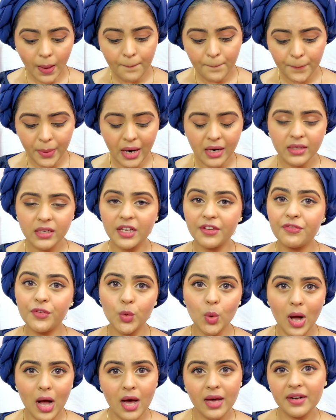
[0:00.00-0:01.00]
but if
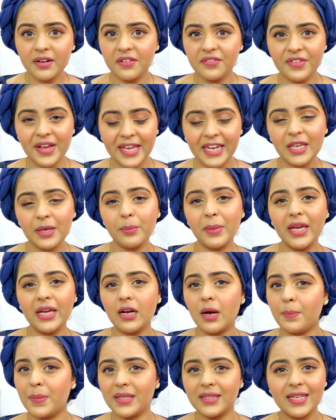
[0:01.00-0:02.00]
you are wearing
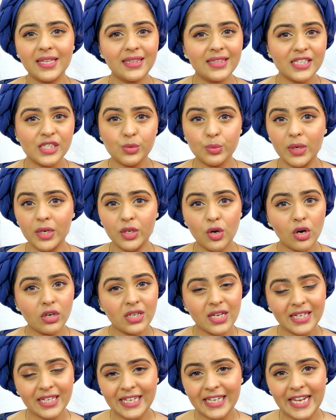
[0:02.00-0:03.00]
makeup then this will
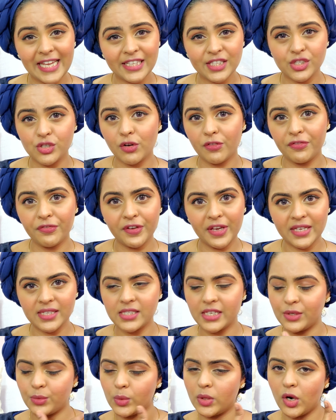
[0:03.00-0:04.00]
not cleanse your
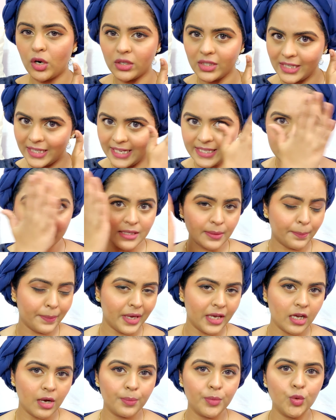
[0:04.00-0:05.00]
face it will not cleanse the
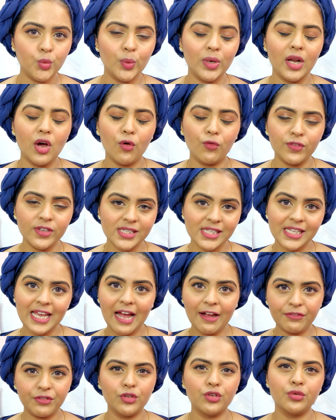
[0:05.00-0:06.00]
makeup you will obviously
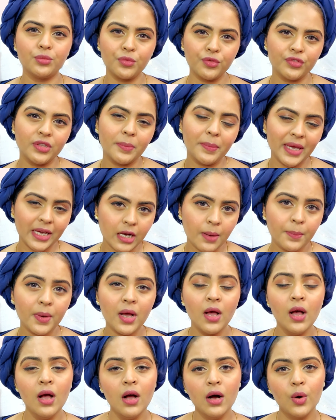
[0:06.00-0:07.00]
have to remove the makeup
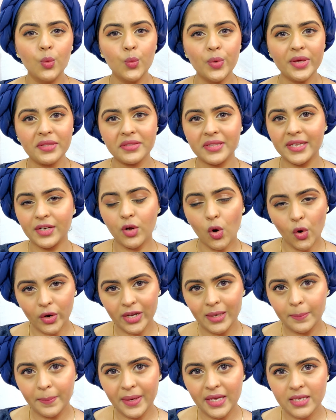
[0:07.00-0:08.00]
with an
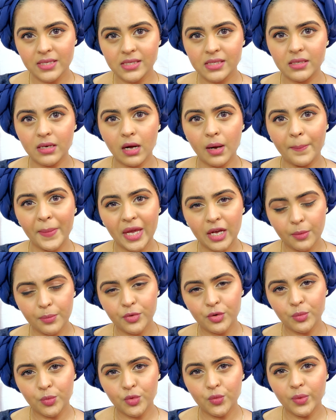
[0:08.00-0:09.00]
oil based uh,
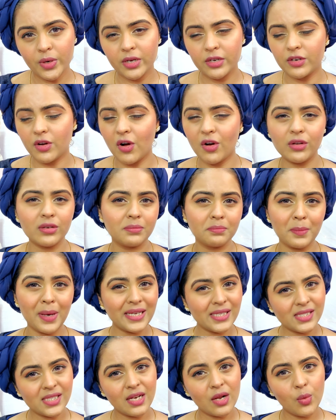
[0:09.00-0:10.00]
makeup remover or
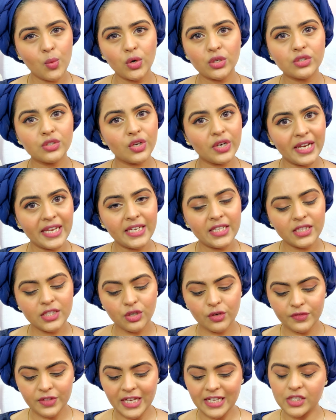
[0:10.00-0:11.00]
micellar water or
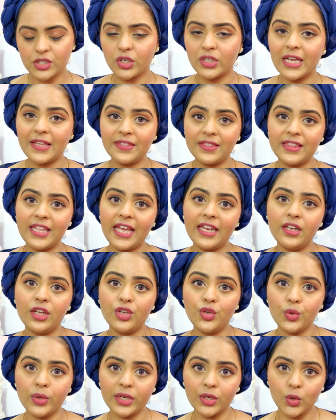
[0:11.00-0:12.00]
anything of that sort and then
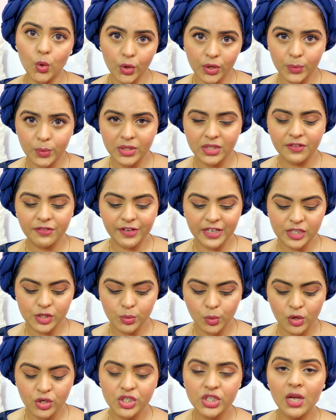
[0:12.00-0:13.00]
you can go in with the
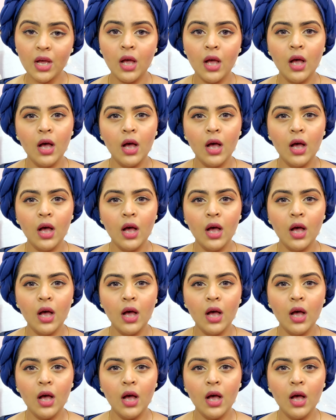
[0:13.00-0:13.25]
face wash